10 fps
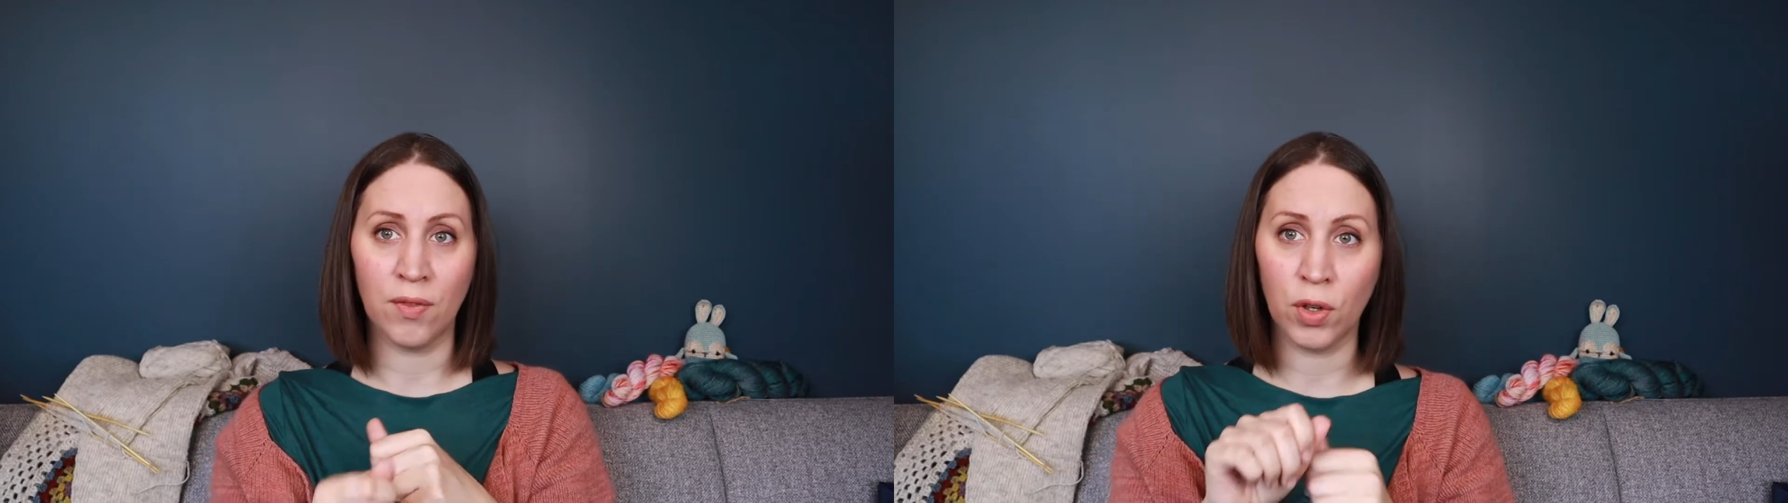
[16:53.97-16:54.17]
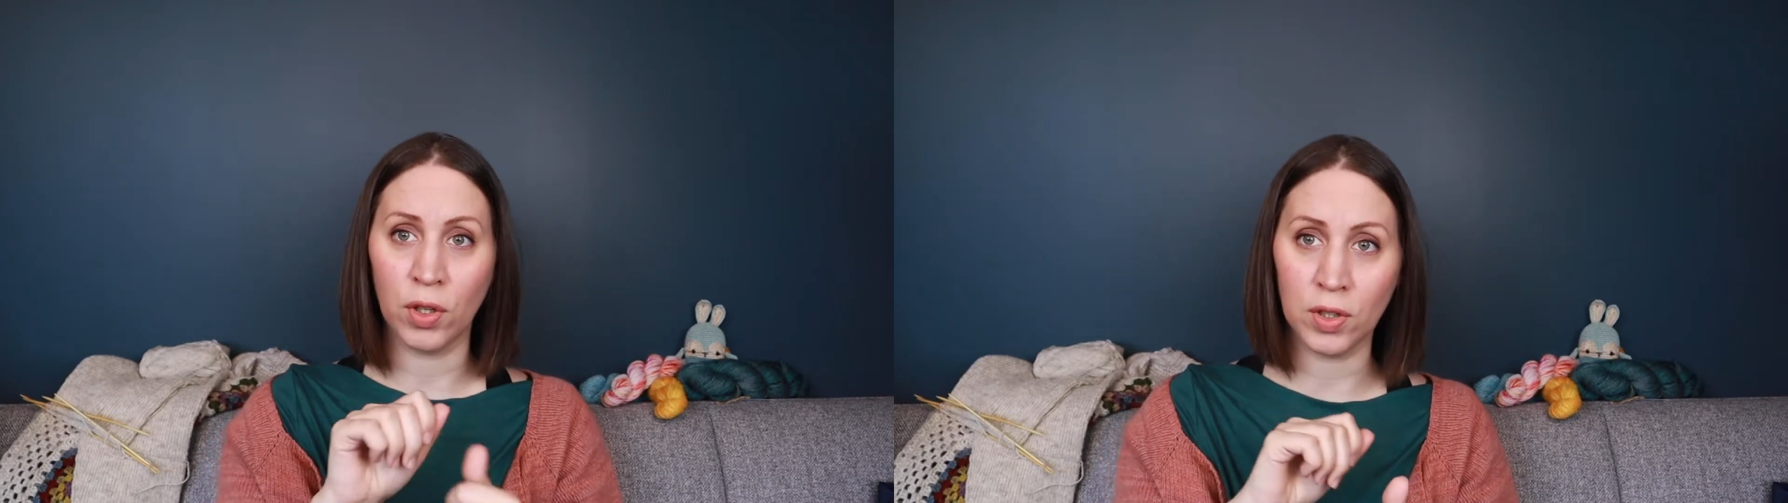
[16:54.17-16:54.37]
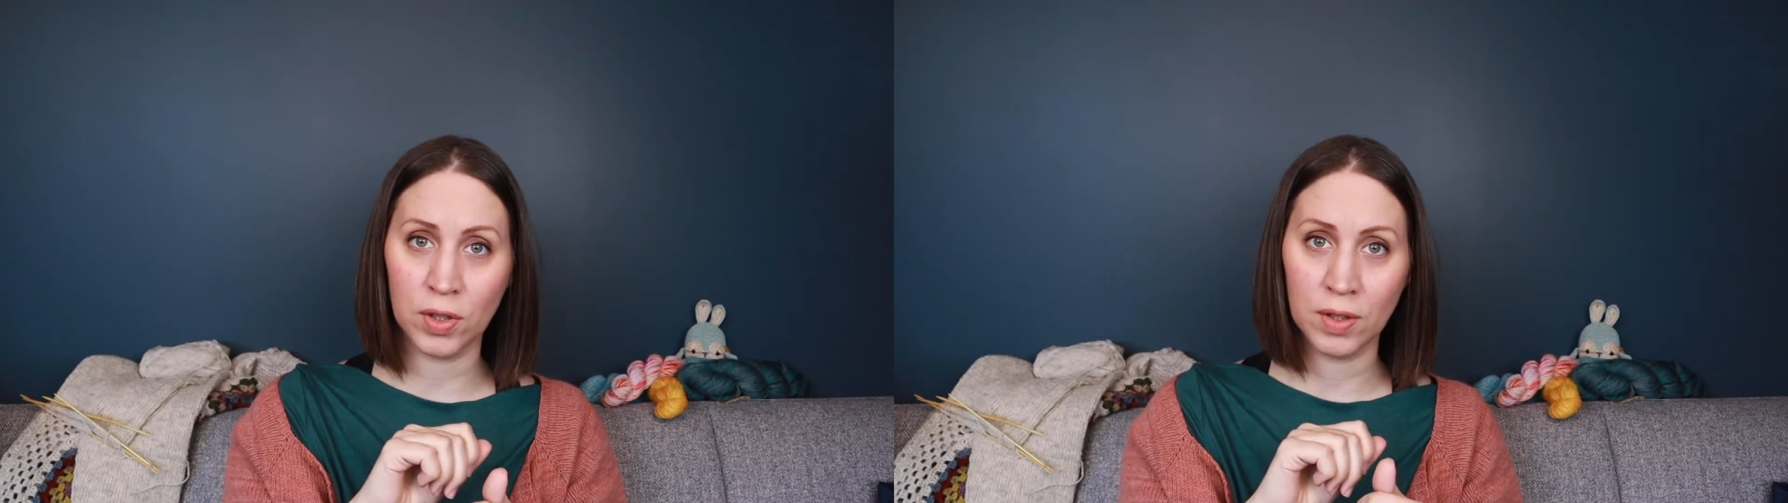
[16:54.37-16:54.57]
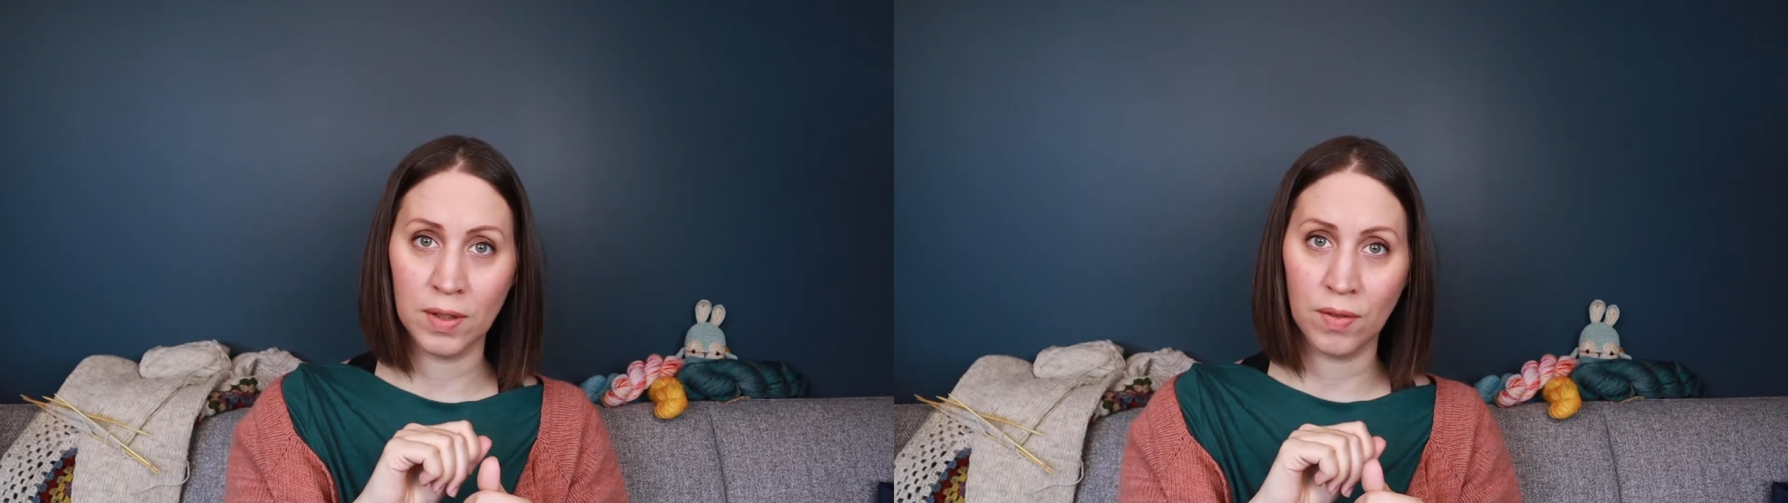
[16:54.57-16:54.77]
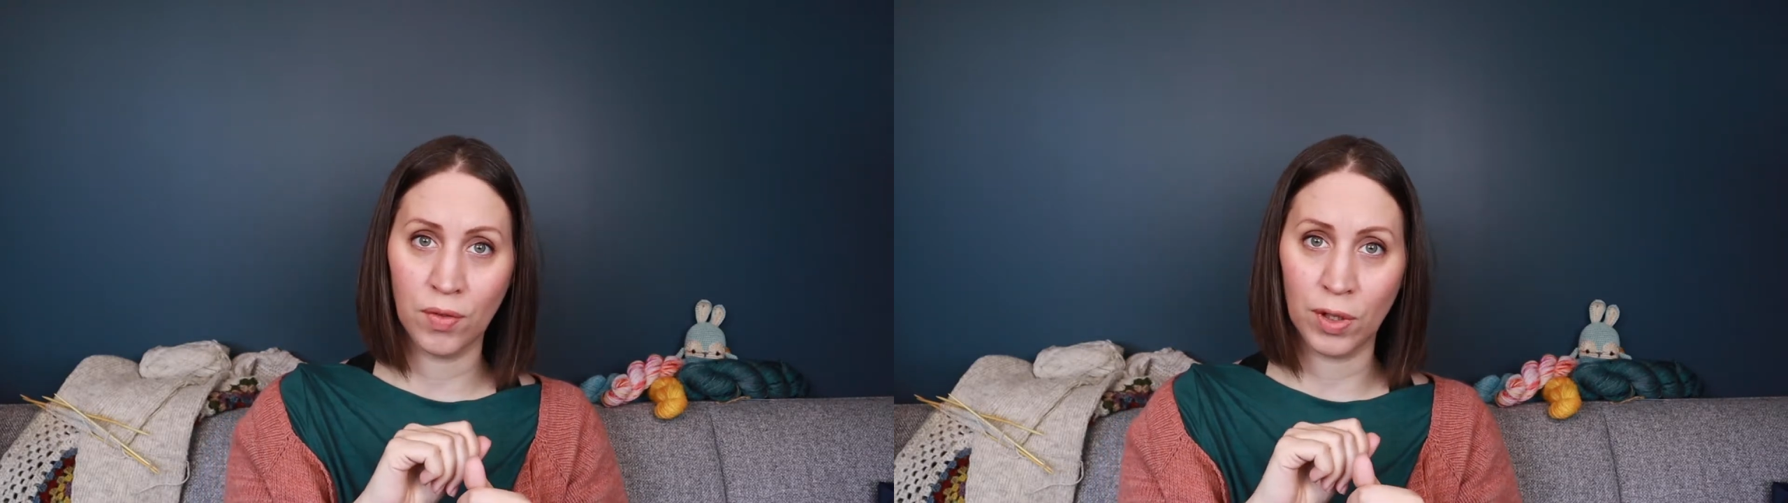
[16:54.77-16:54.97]

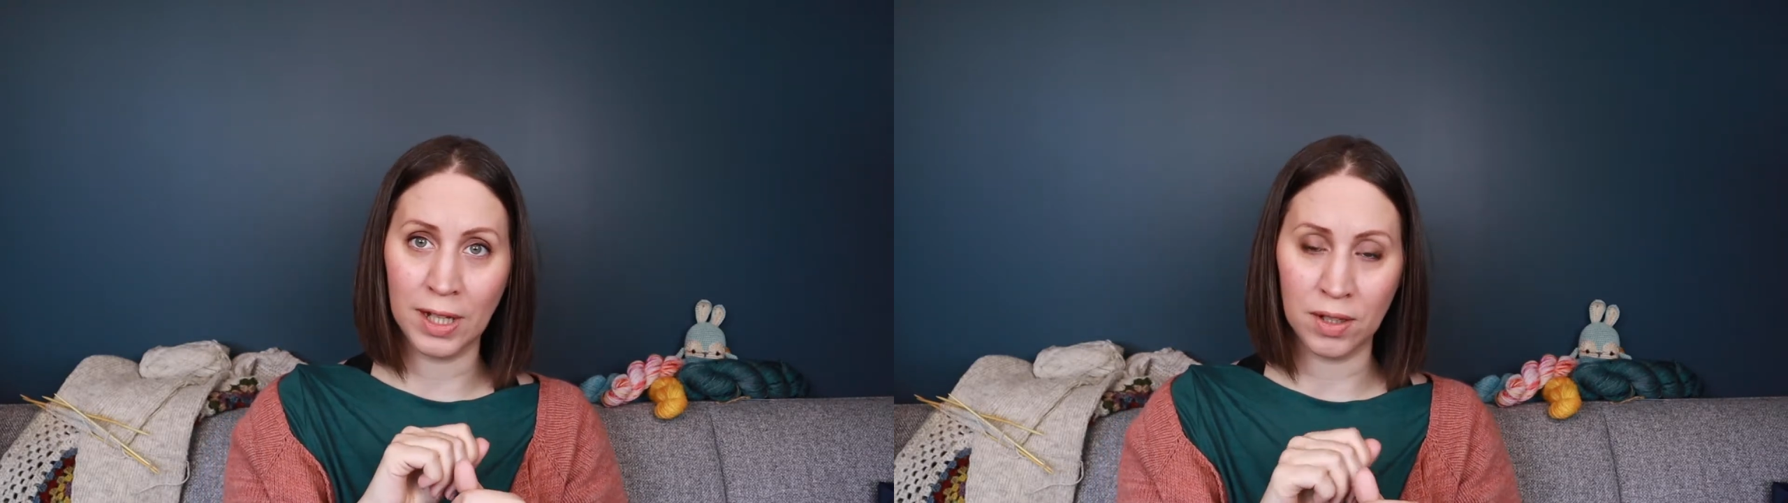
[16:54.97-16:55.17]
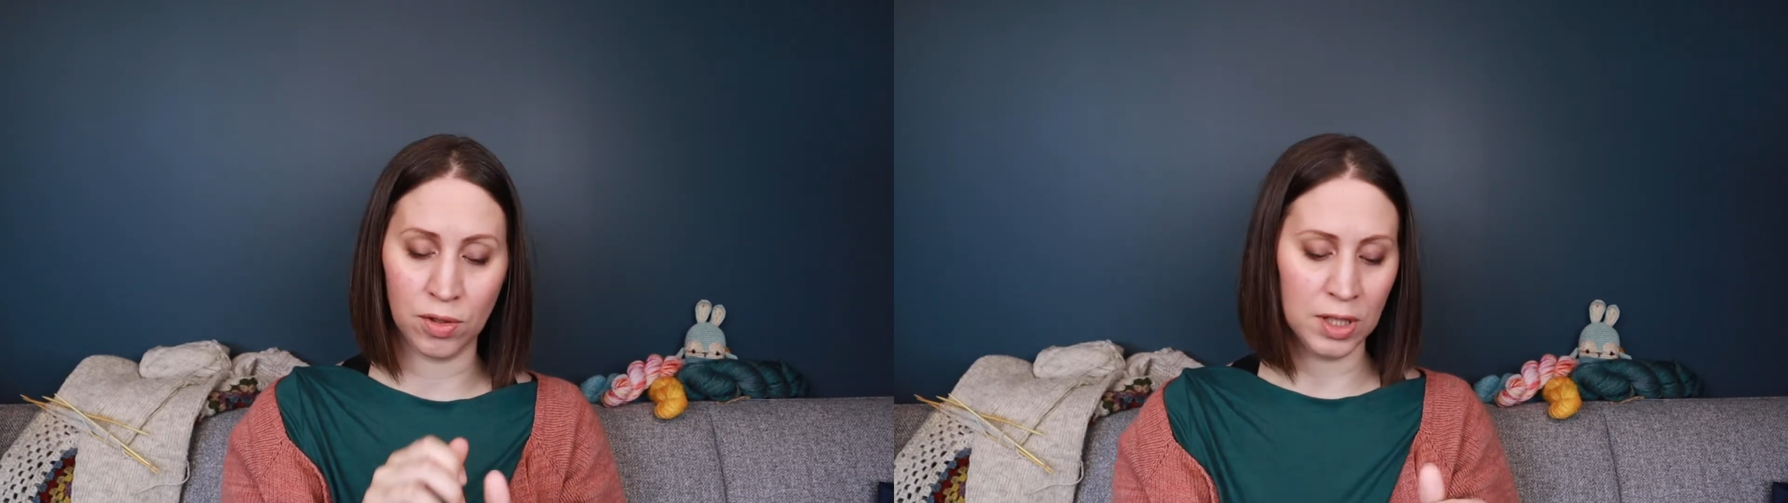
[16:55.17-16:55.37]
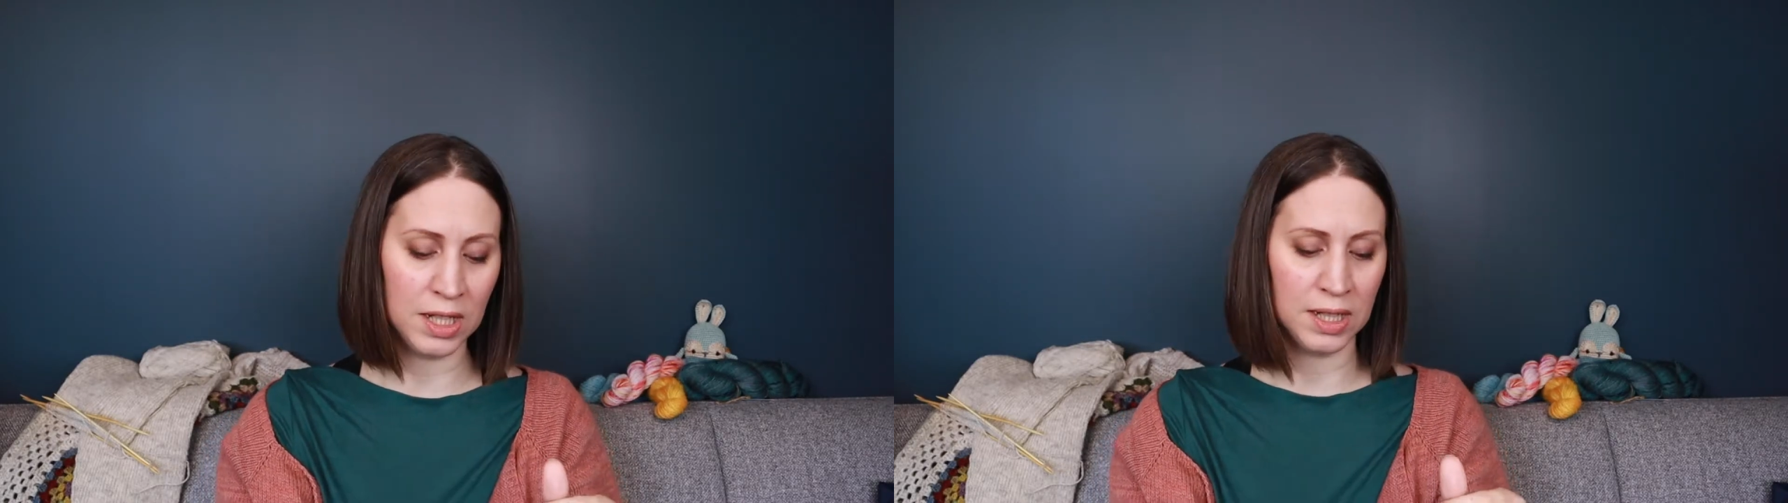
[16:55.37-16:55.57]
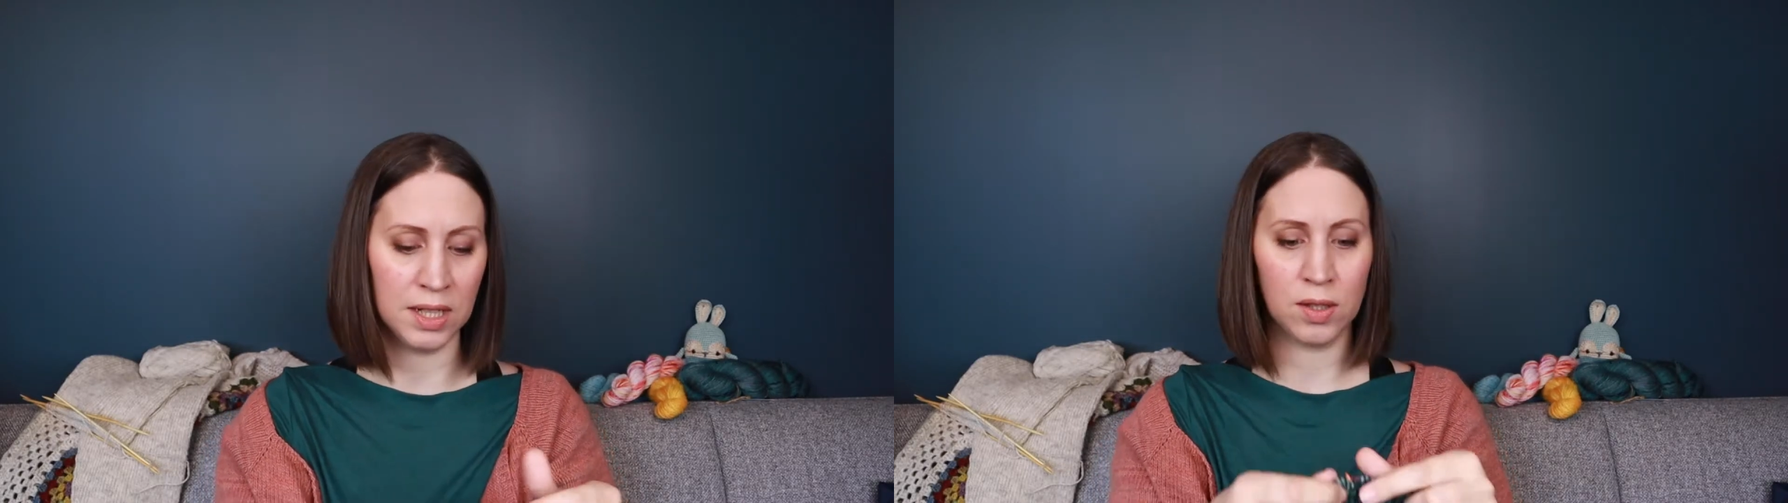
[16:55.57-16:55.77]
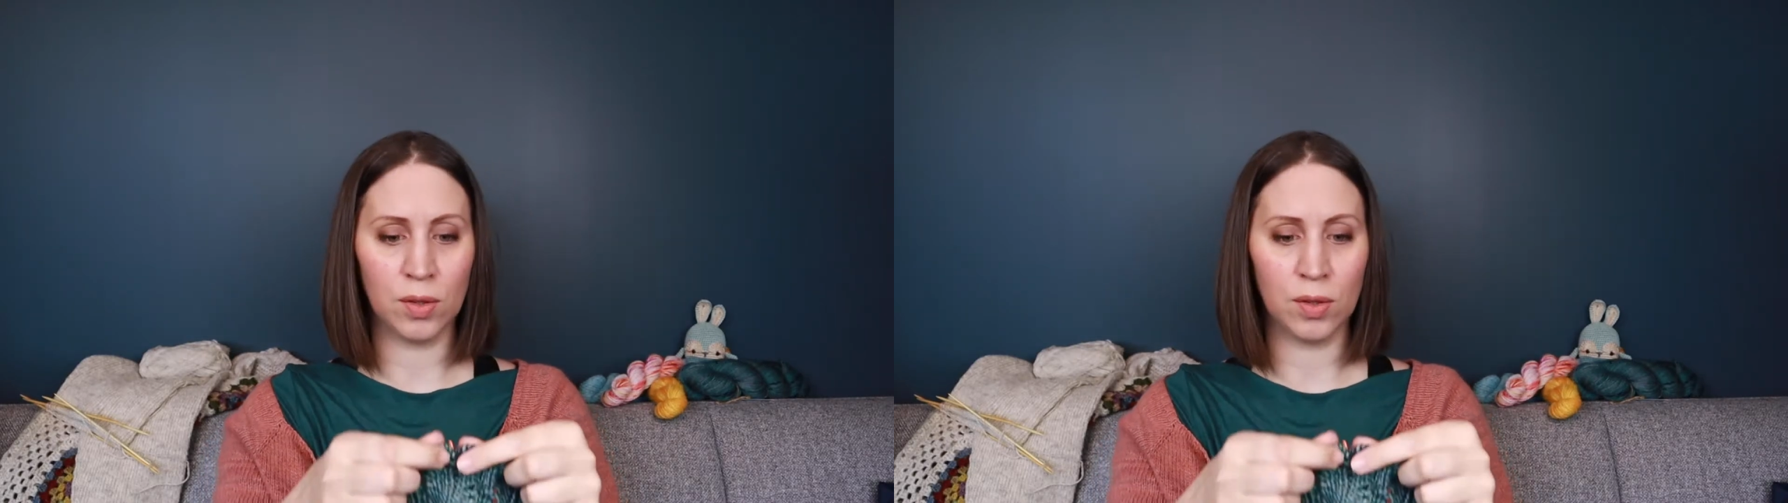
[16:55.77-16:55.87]
forget to knit it.